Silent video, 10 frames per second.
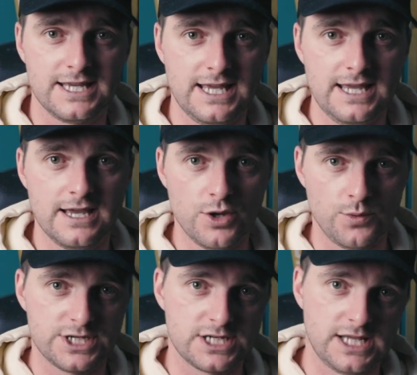key
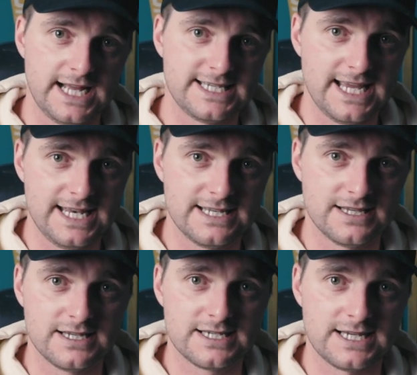which slides into
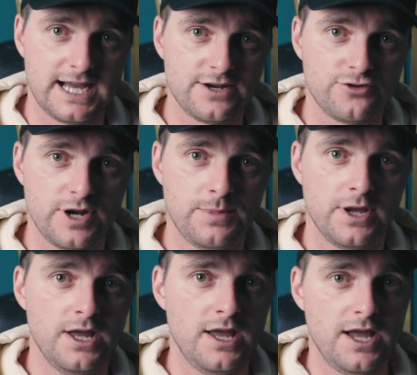the side grip,
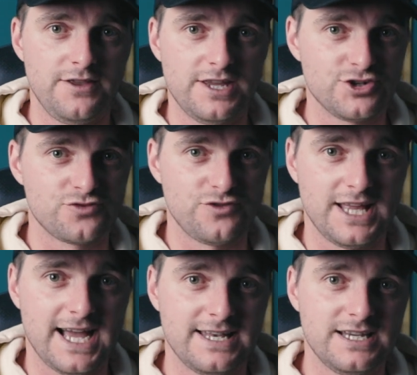and it's just
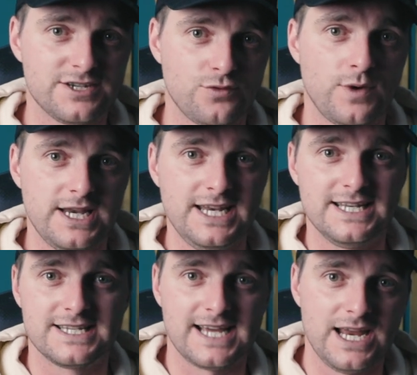really handy so when you need
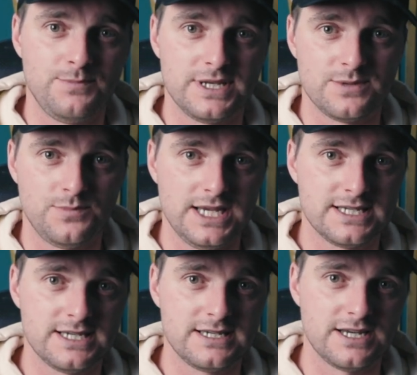to tighten bits and
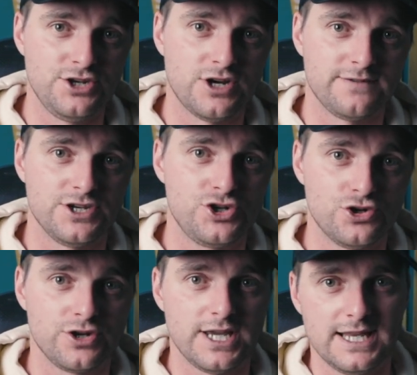pieces and you don't have to
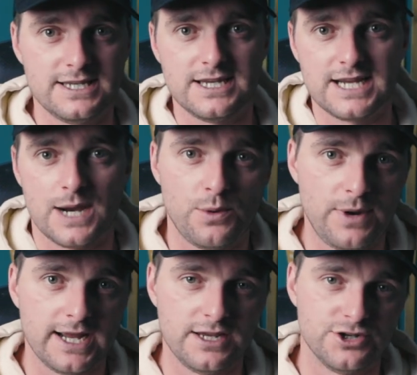chuck it into your camera
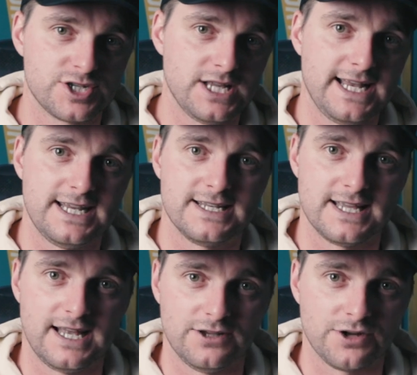bag, you can just slide it into
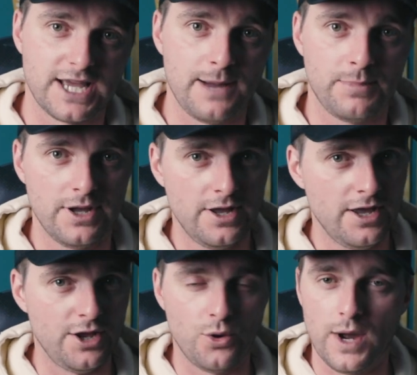that little gap
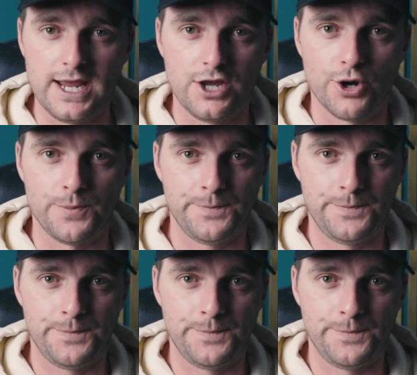and away you go.